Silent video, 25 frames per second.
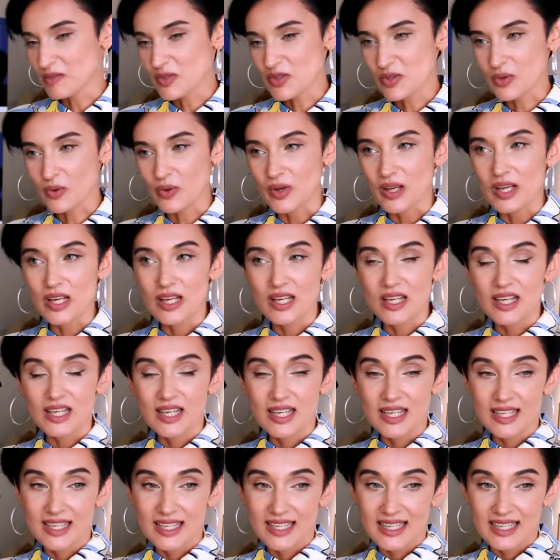So
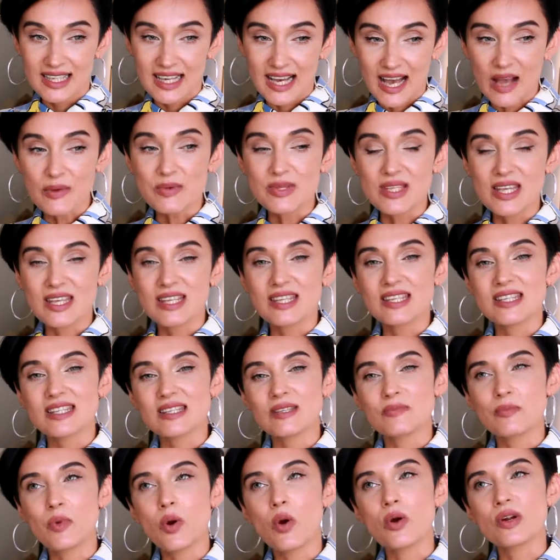I would say this
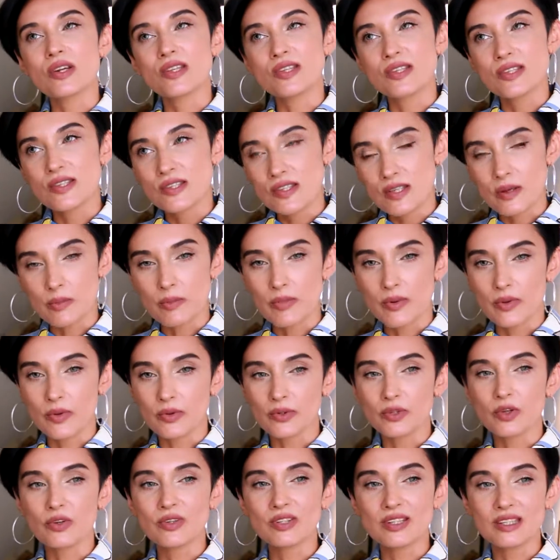is more simple,
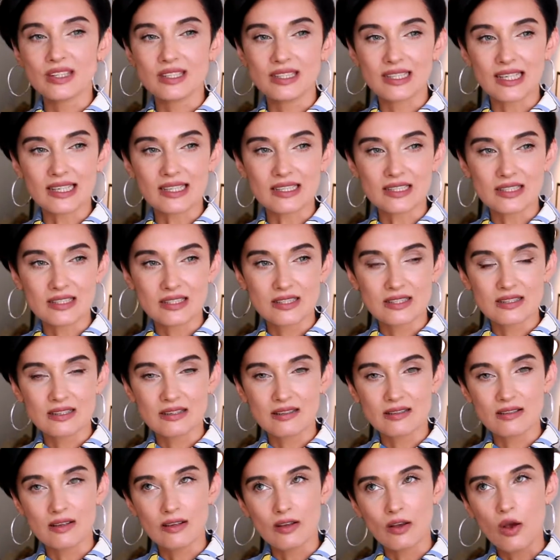not that
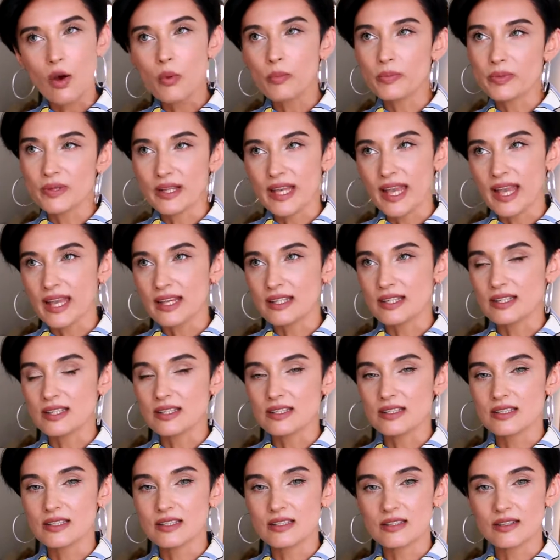
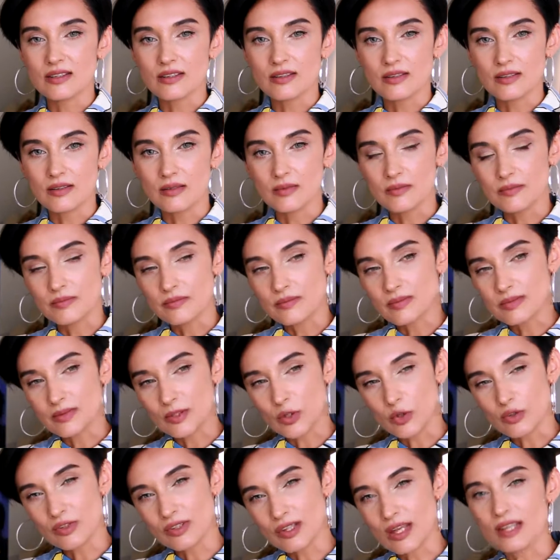complicated,
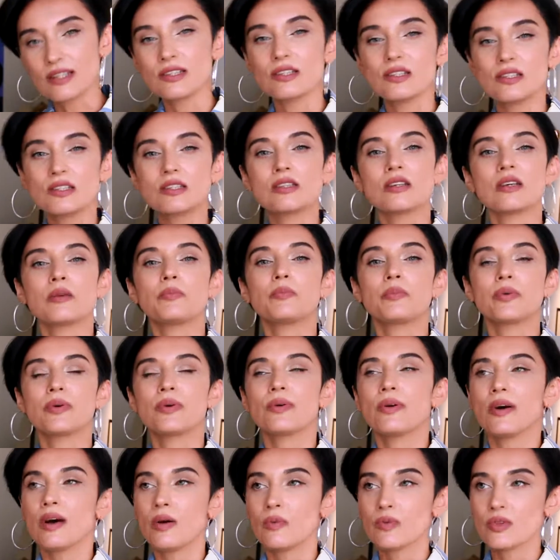not that deep,
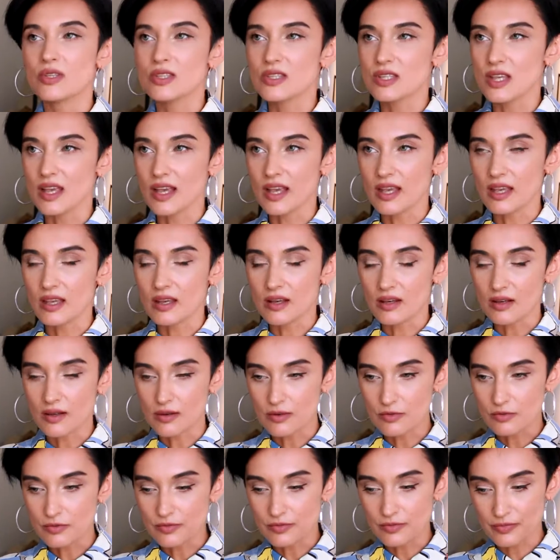I would say,
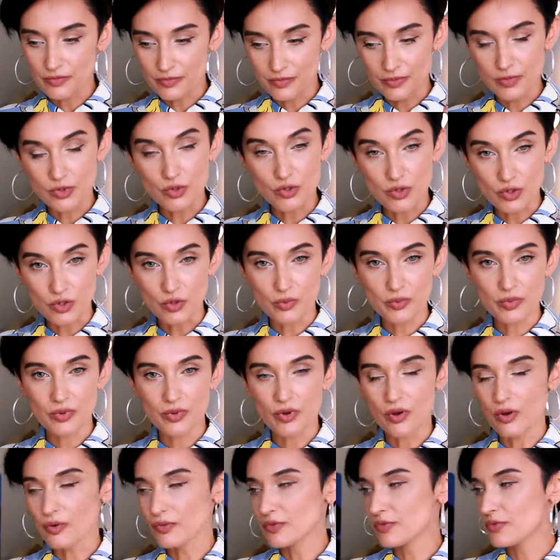dupe
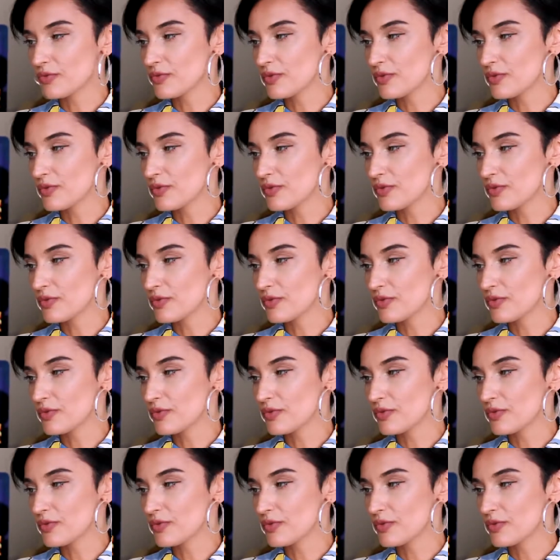of